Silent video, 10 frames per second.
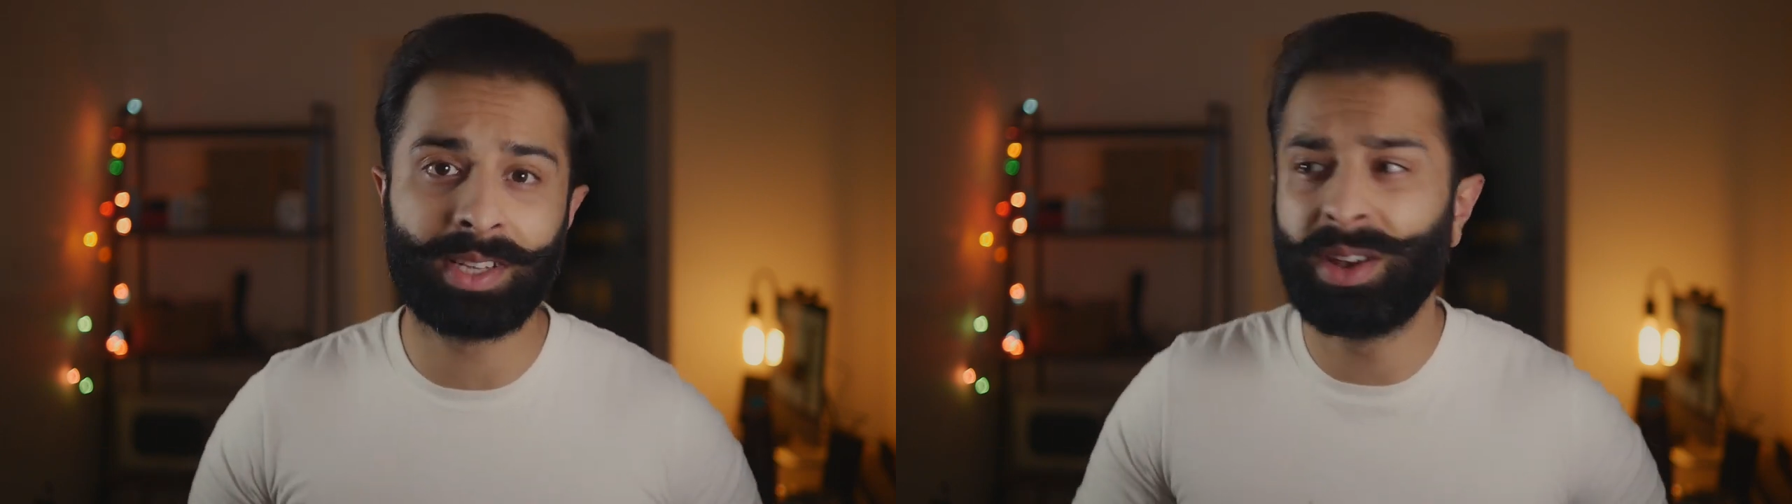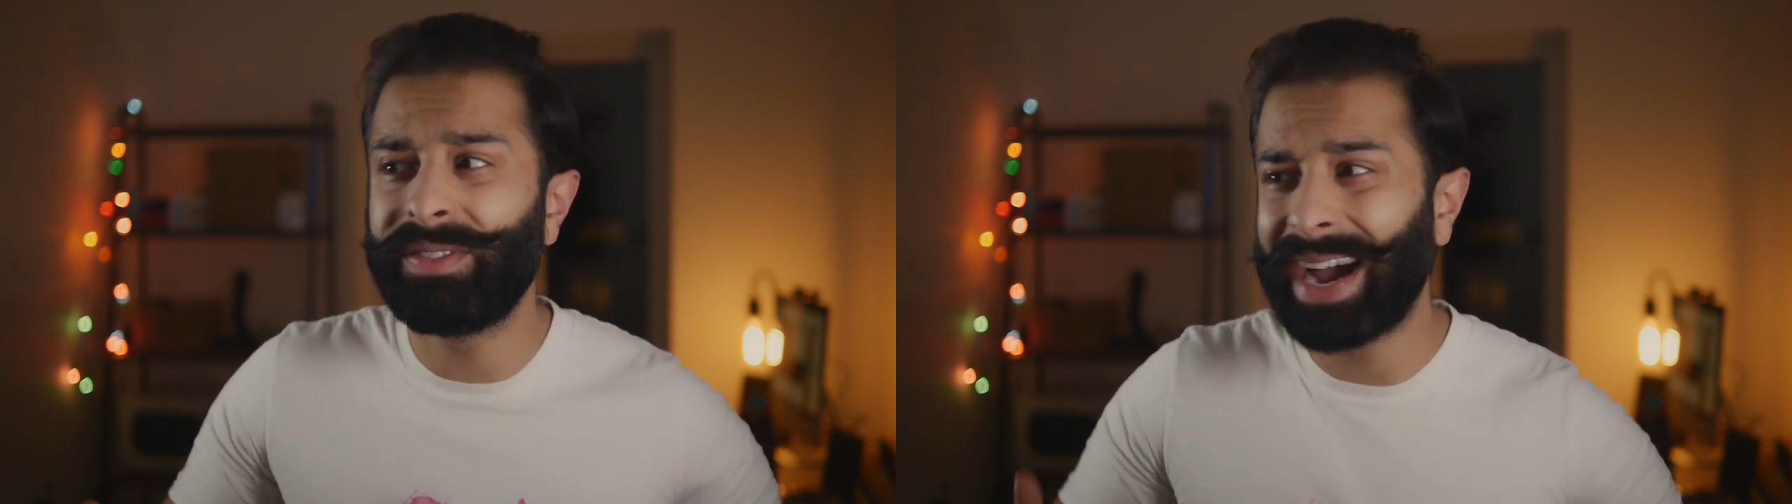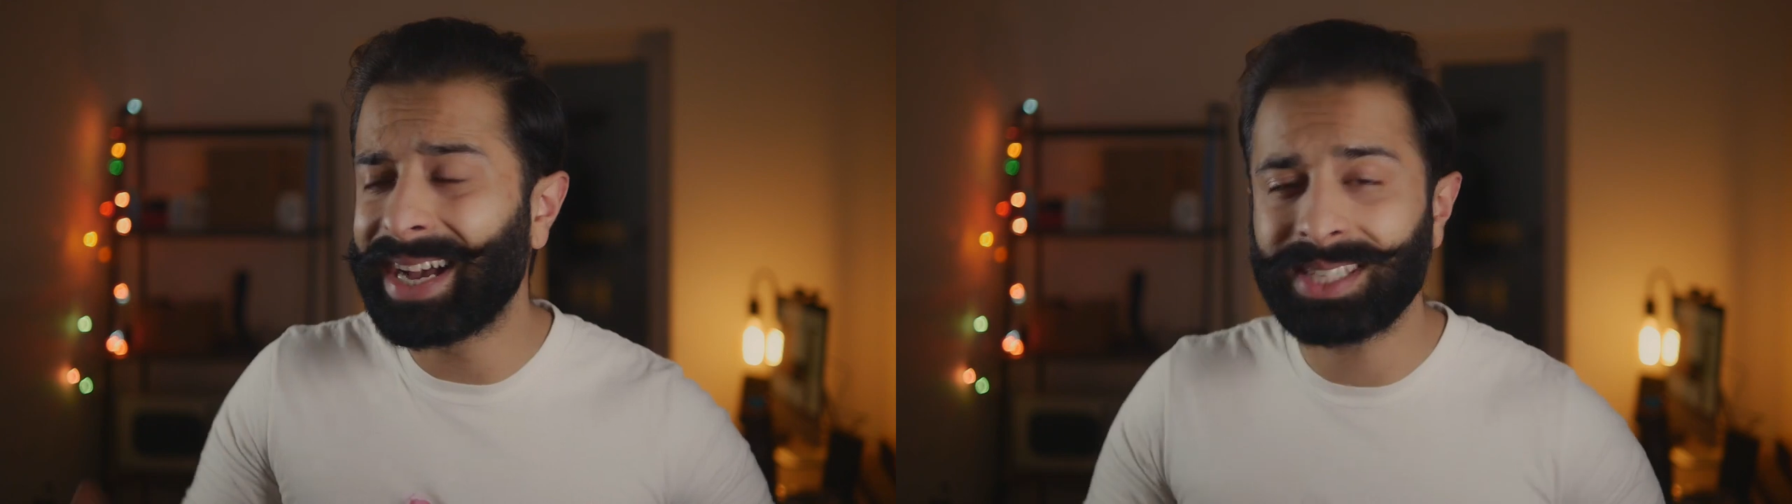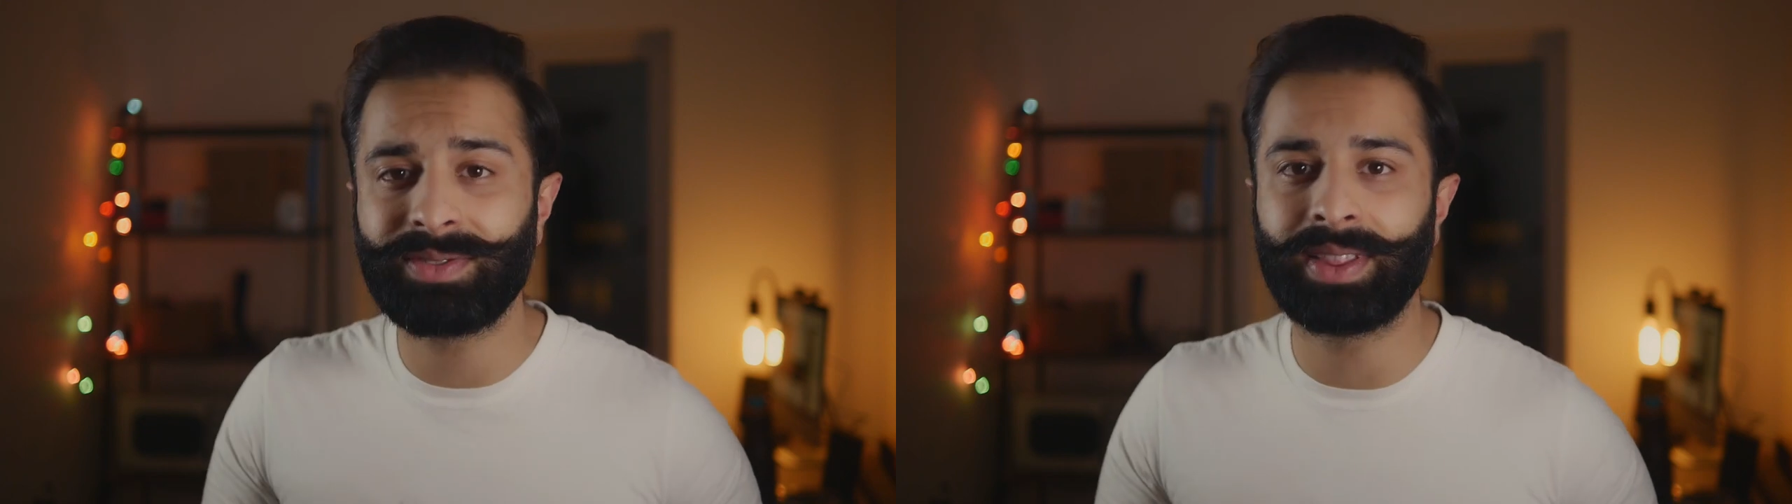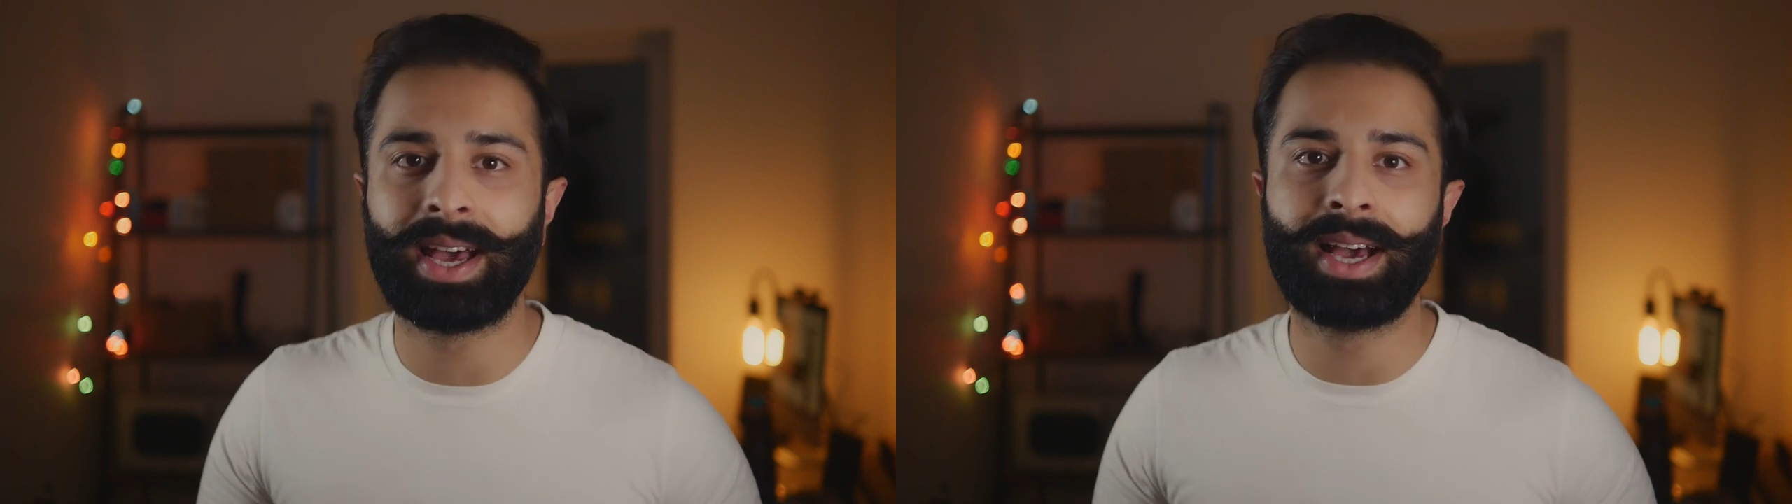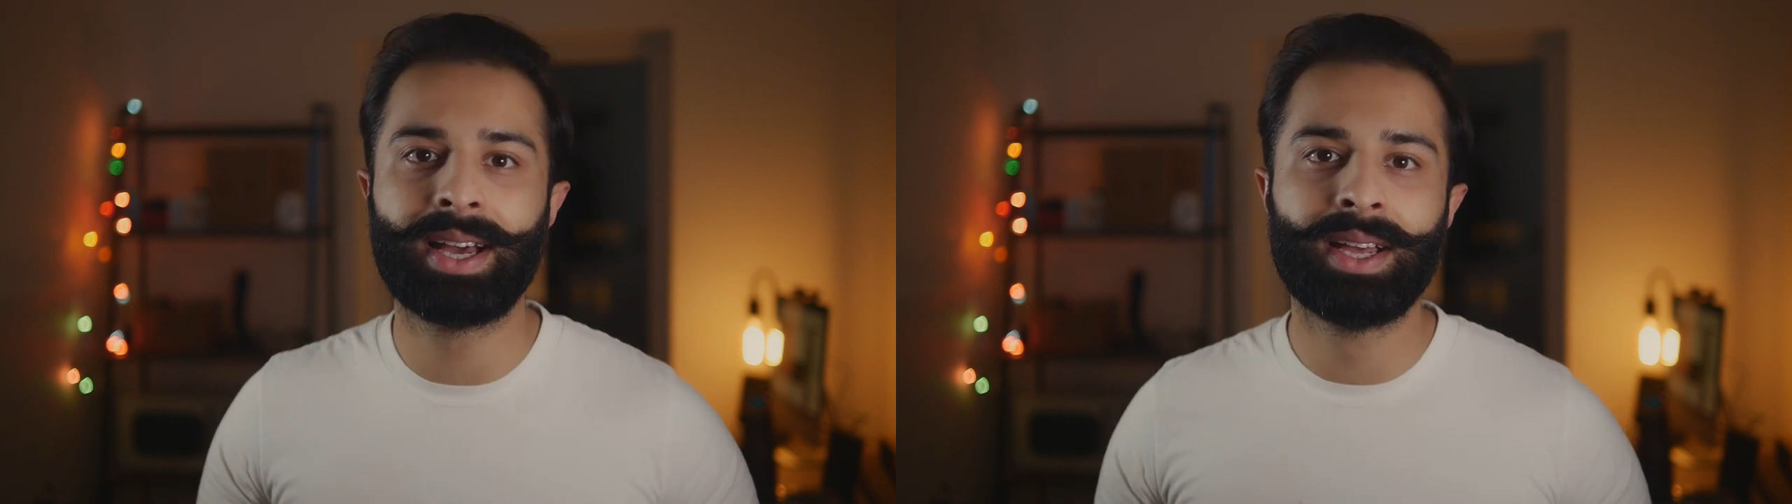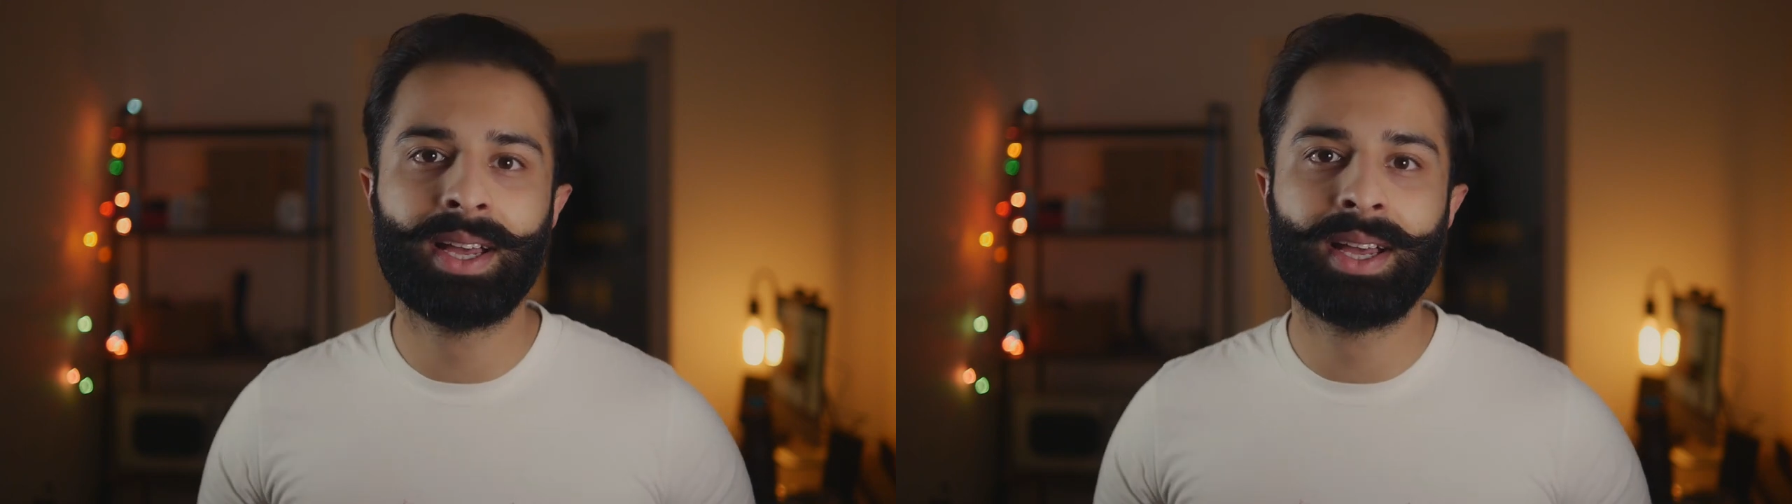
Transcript: and you never asked for that,